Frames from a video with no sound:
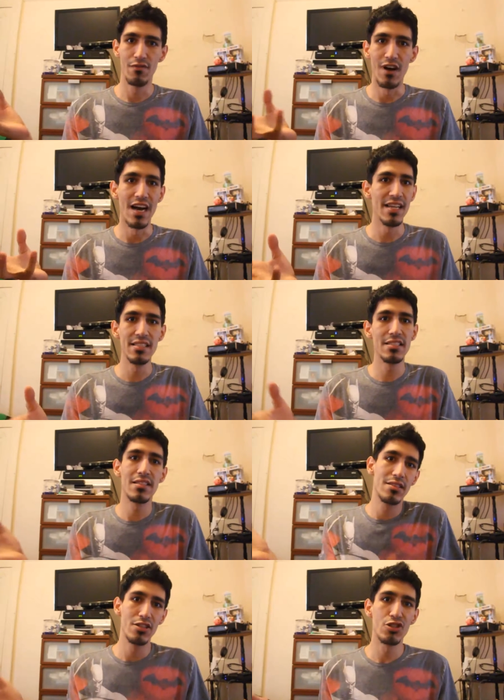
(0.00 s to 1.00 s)
find
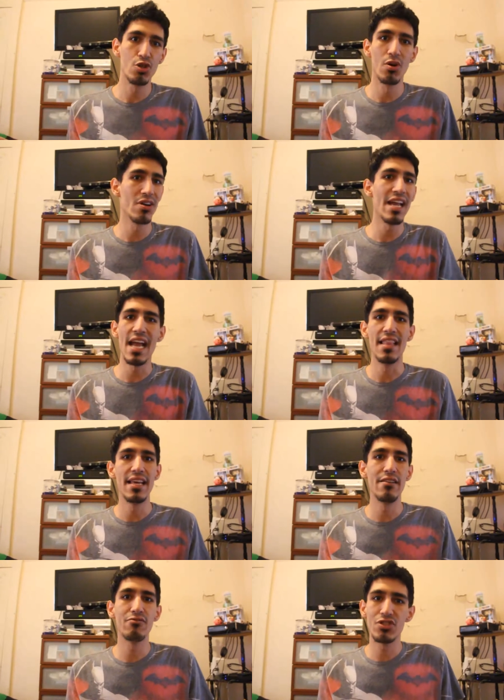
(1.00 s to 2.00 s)
the story, and
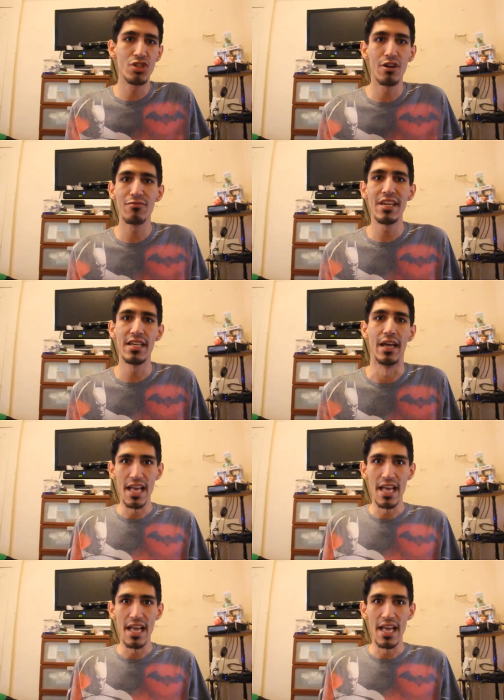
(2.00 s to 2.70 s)
then start reading.